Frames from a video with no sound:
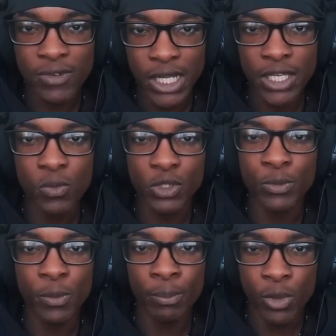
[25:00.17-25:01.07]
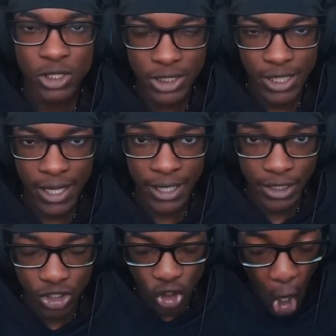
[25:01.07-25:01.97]
right here was more, mostly like like
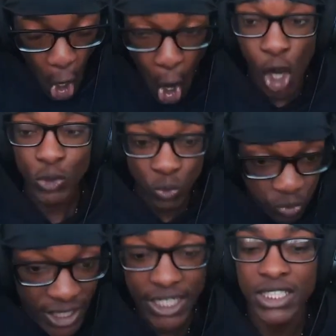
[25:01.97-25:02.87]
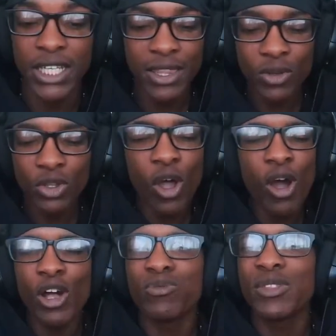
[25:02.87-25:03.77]
this hard rage, like not not
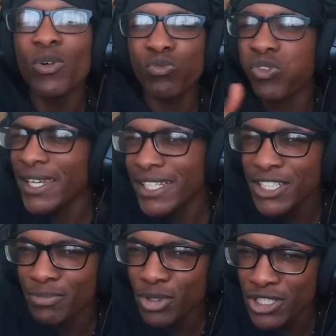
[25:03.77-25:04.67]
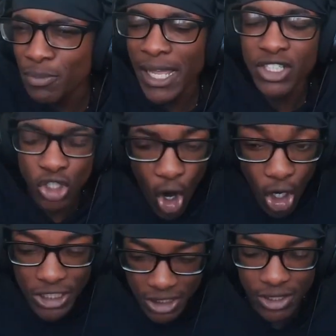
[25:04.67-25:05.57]
hard, not rage music, but like this
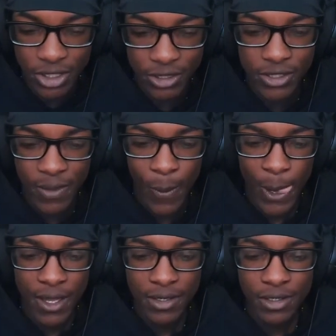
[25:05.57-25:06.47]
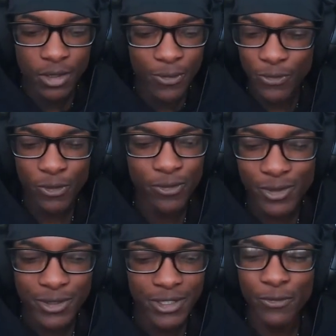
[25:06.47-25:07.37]
hard shit, just you know for
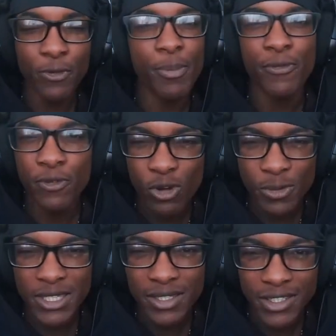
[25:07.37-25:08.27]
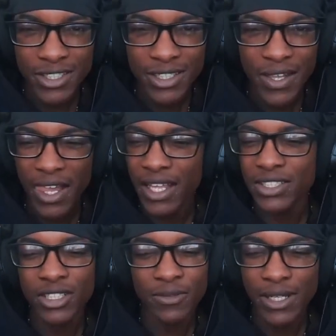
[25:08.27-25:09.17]
for you know for performing and
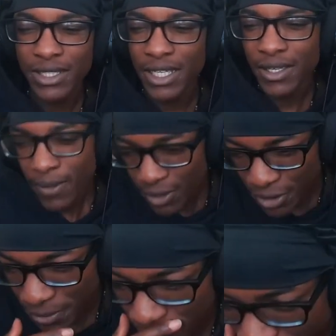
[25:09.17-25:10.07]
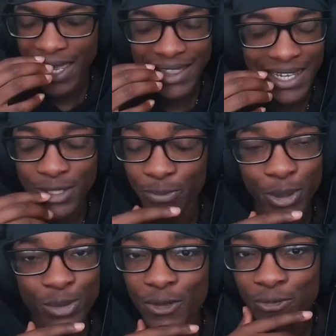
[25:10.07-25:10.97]
stuff like that. Um, and like the
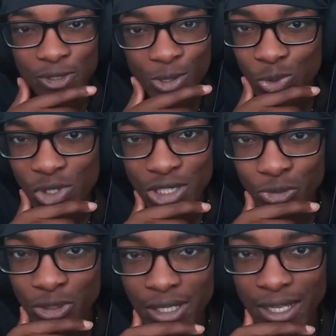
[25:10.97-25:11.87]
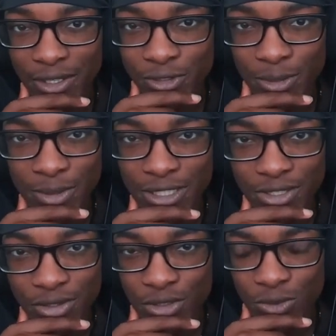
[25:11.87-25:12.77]
bro, the flow switches for like some of these
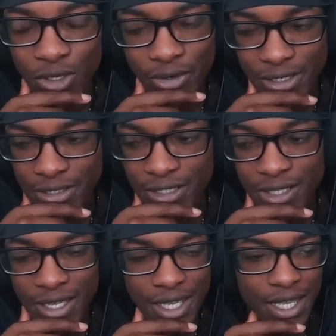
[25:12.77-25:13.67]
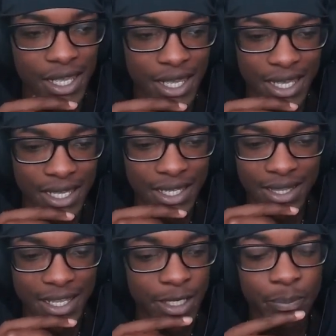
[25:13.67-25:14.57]
songs were crazy, and
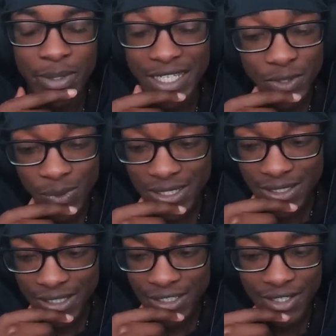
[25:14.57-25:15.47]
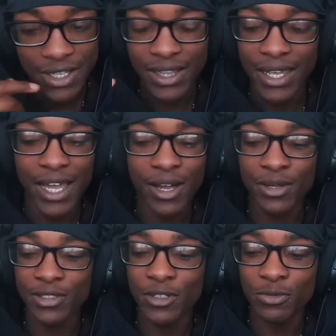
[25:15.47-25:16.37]
like the beats went insane. Like I
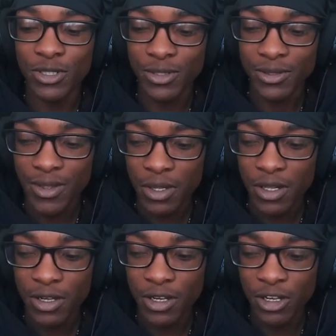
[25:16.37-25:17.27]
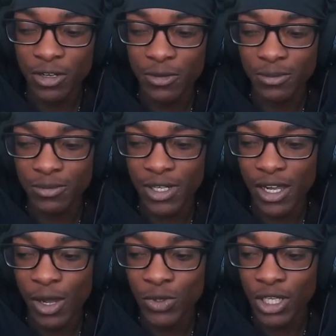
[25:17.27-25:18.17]
don't know, bro. Um,
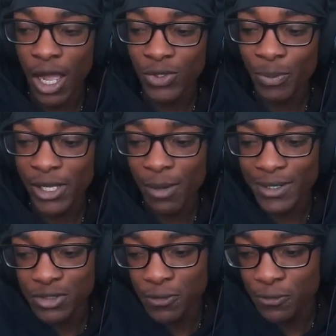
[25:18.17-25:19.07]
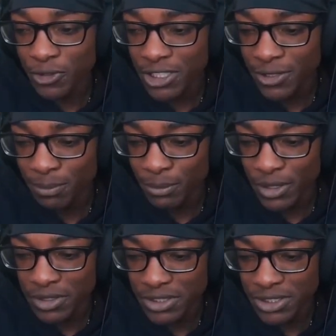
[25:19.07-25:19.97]
I wanna I wanna pick out my top three,
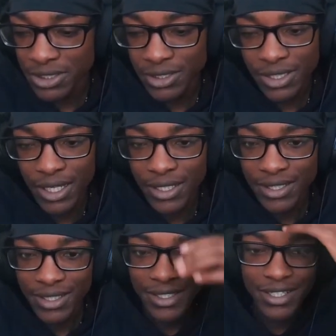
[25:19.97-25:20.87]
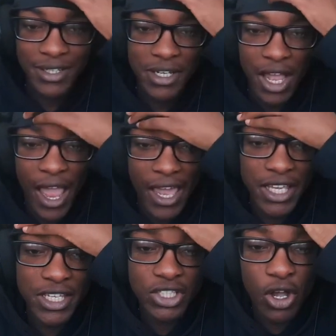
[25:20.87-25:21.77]
but shit, like
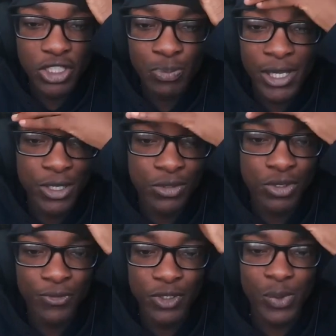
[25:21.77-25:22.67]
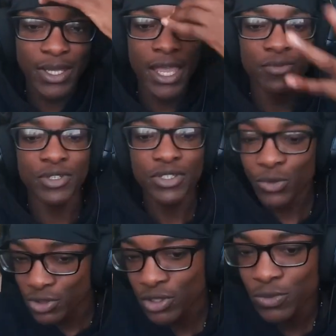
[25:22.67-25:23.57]
it's hard to pick out your top three when every
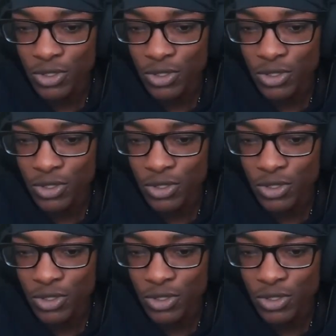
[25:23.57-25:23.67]
single song was